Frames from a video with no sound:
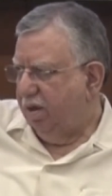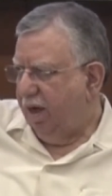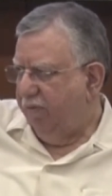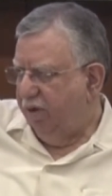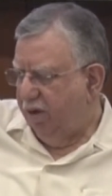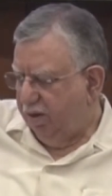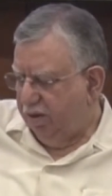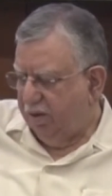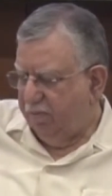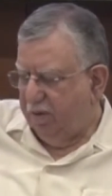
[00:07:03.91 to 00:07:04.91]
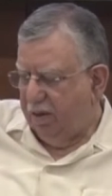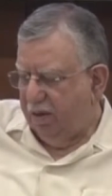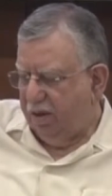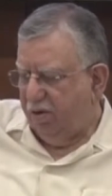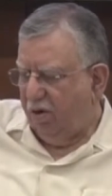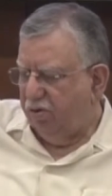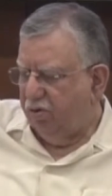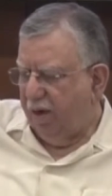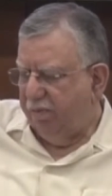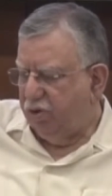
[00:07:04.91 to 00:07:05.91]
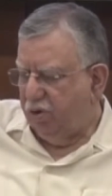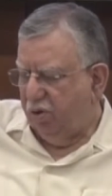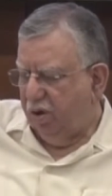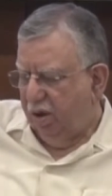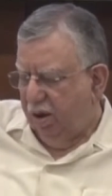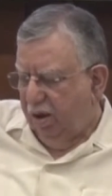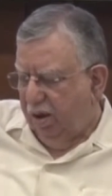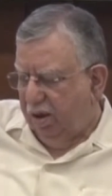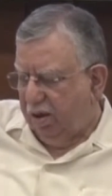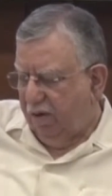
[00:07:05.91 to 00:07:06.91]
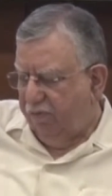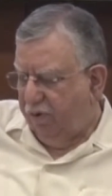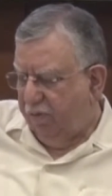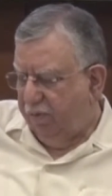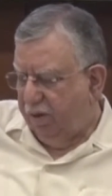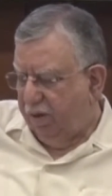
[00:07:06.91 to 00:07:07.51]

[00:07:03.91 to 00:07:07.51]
can we just, uh, and this also I'm sure has come from